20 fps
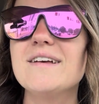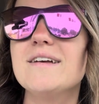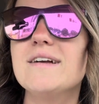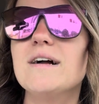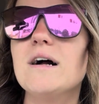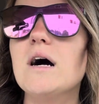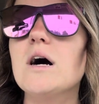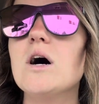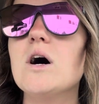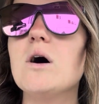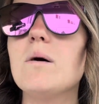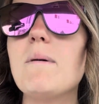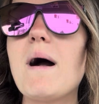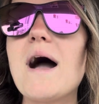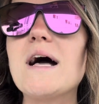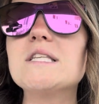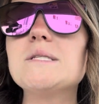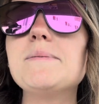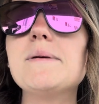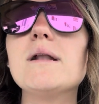
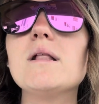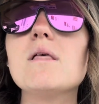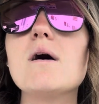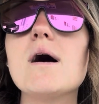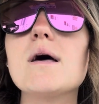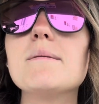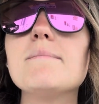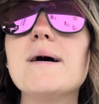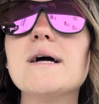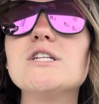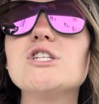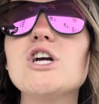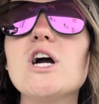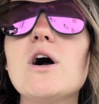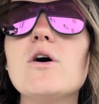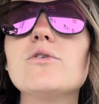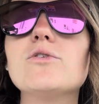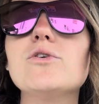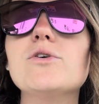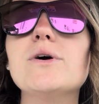I spent a lot of my
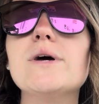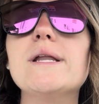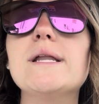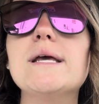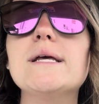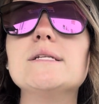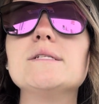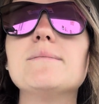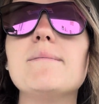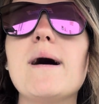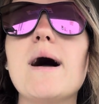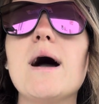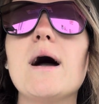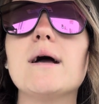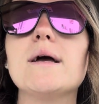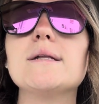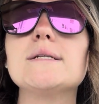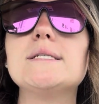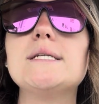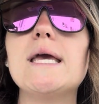childhood into my
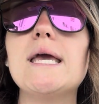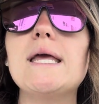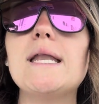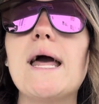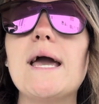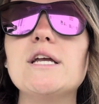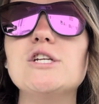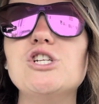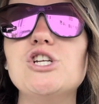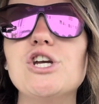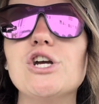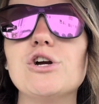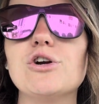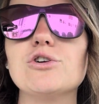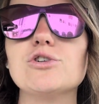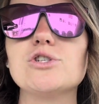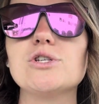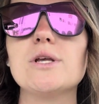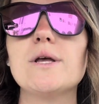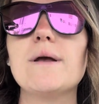teenage
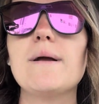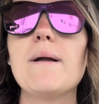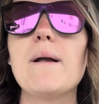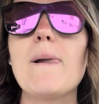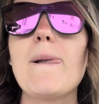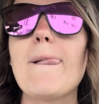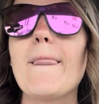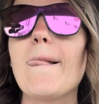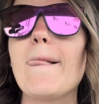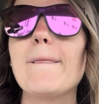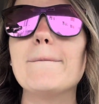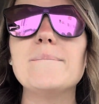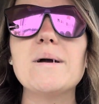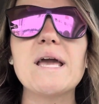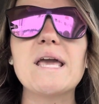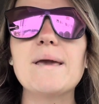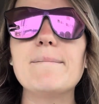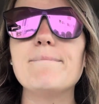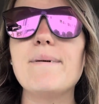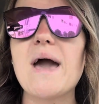years
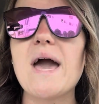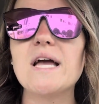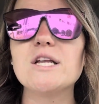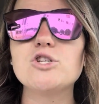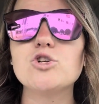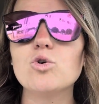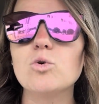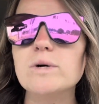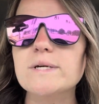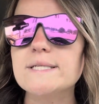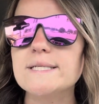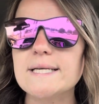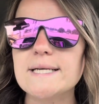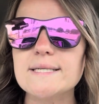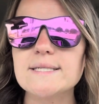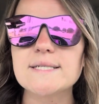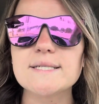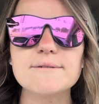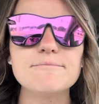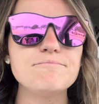making bad
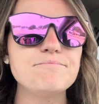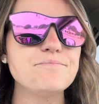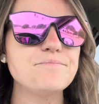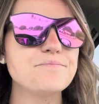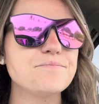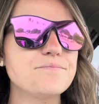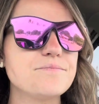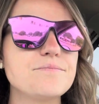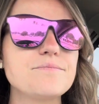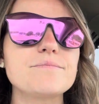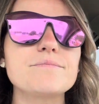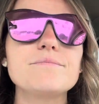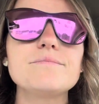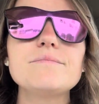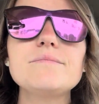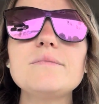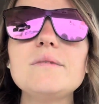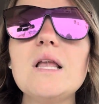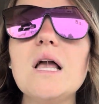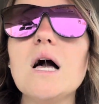choices.
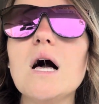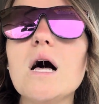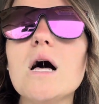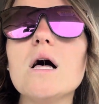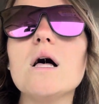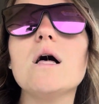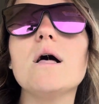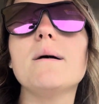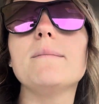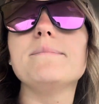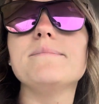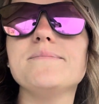I